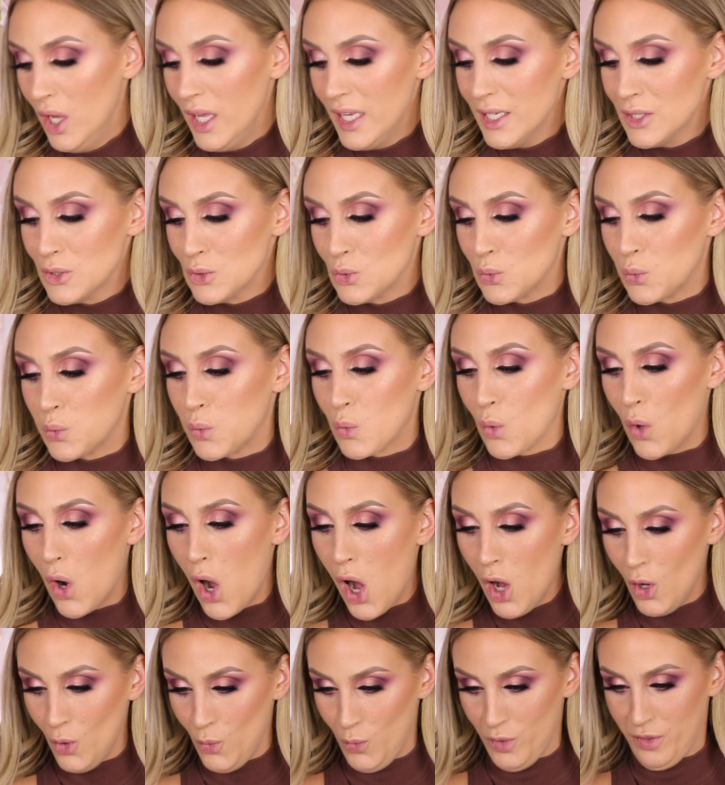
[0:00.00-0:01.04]
is
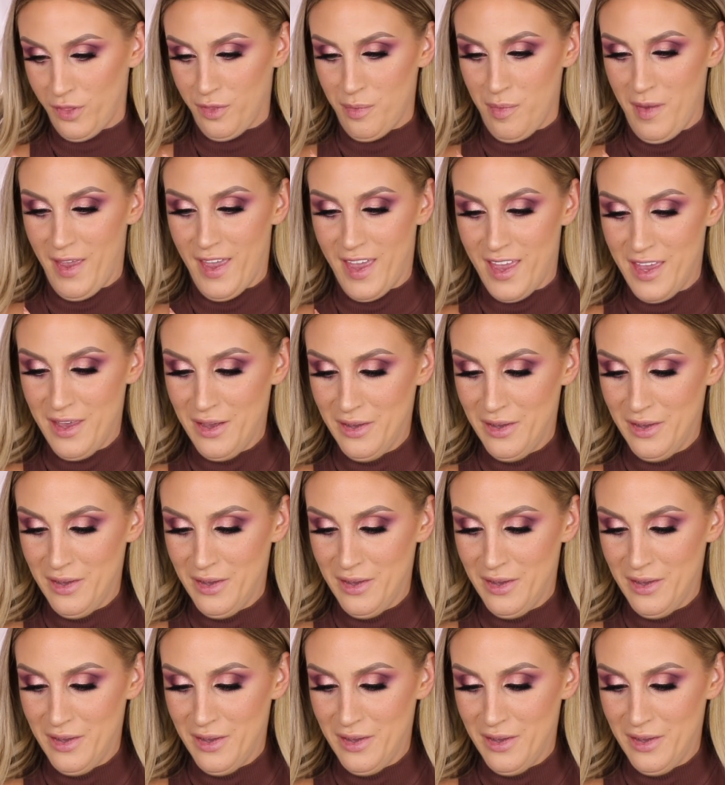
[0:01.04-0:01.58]
wrong with me?